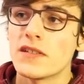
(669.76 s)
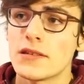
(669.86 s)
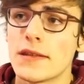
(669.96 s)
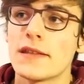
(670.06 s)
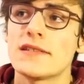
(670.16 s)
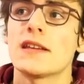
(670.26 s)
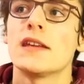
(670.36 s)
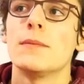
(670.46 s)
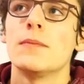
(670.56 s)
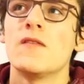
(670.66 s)
So that's the
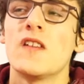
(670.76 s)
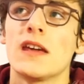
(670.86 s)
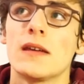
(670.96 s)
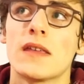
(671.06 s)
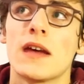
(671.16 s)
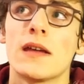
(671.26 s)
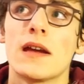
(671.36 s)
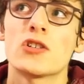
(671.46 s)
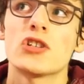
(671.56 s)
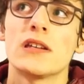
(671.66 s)
key thing, that you
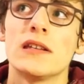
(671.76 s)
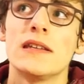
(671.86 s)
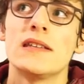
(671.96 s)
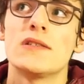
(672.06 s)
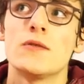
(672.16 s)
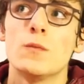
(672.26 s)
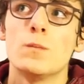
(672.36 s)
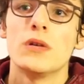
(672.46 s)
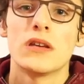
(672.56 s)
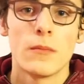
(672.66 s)
actually need to
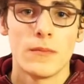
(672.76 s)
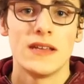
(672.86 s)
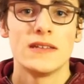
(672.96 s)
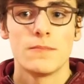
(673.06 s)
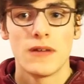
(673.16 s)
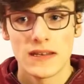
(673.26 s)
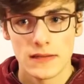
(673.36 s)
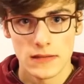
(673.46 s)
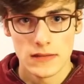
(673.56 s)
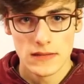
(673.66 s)
become
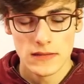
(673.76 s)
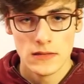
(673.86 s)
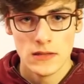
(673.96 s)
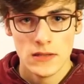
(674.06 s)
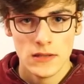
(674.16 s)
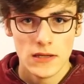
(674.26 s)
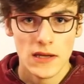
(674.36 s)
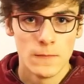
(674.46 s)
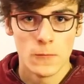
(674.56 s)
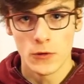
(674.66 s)
independent
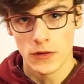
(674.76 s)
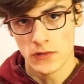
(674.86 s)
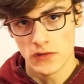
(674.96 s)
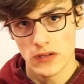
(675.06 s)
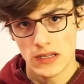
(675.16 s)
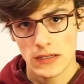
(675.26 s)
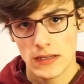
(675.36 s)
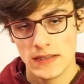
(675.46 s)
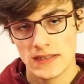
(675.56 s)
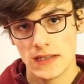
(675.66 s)
in what you're doing,
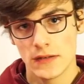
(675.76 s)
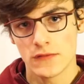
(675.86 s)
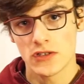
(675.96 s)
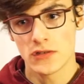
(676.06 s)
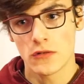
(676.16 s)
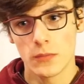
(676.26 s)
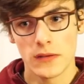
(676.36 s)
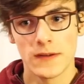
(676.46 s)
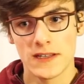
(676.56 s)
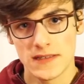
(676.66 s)
instead of just
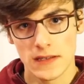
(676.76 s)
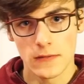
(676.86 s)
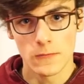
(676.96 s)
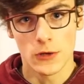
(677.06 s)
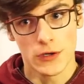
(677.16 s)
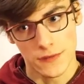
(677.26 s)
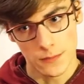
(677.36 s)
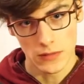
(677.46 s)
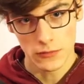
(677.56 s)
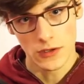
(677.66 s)
copy-pasting what other
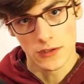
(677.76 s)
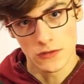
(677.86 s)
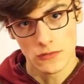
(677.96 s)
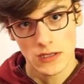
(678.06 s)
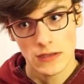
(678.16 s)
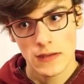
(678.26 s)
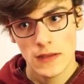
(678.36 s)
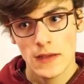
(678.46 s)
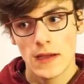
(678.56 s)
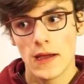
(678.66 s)
people are doing.
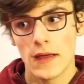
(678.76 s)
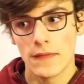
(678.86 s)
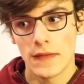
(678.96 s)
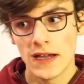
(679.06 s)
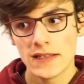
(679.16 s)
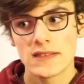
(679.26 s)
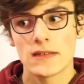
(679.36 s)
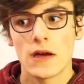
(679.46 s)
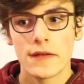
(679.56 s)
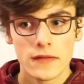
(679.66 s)
And
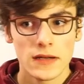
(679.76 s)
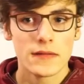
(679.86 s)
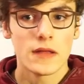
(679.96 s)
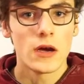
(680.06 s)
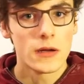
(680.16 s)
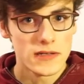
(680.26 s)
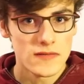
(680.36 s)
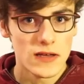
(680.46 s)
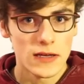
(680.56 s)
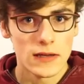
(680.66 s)
that's, I think, the
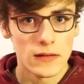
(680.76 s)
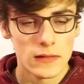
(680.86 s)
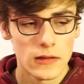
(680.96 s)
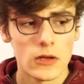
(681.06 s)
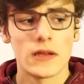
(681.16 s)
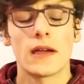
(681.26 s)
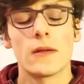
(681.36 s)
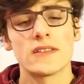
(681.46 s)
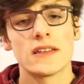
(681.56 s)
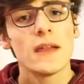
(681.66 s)
hardest thing in learning
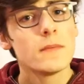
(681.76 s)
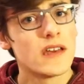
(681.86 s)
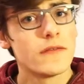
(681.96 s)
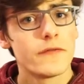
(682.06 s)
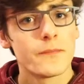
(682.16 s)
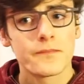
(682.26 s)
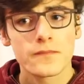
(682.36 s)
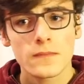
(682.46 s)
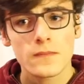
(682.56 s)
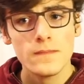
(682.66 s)
how to game dev.
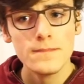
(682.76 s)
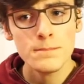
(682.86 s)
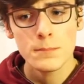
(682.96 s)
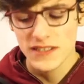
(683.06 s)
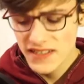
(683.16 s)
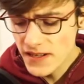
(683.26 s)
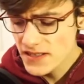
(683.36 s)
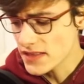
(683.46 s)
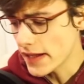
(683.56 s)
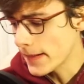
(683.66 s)

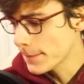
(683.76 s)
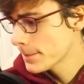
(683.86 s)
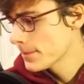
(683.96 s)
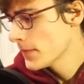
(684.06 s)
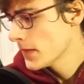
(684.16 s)
Besides that,